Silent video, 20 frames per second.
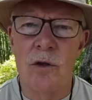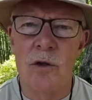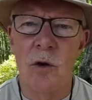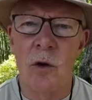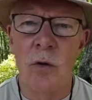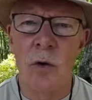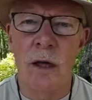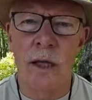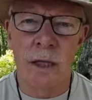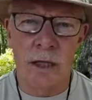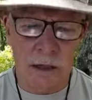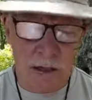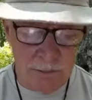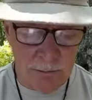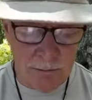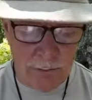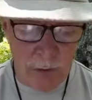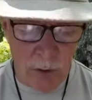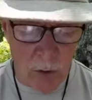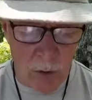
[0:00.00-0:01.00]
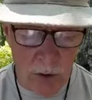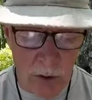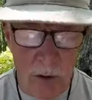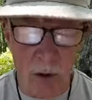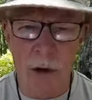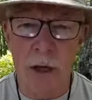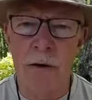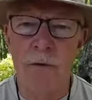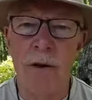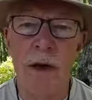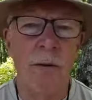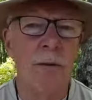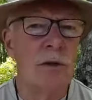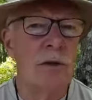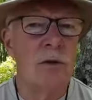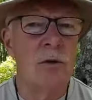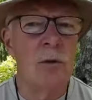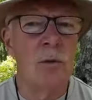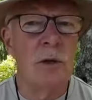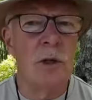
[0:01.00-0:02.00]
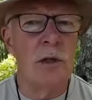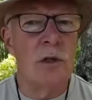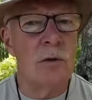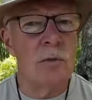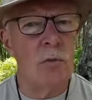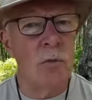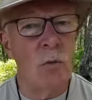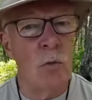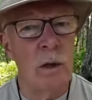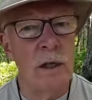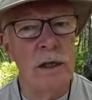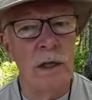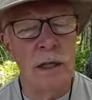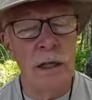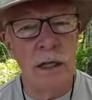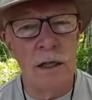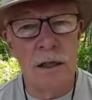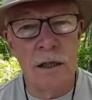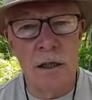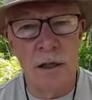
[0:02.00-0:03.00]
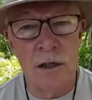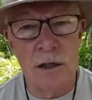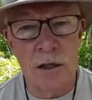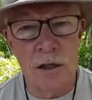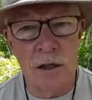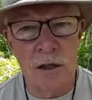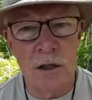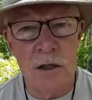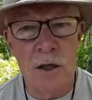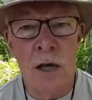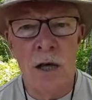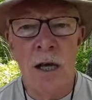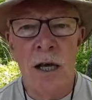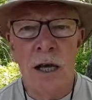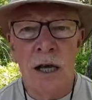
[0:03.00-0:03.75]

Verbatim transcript: So each boil, if I was doing this in windy conditions,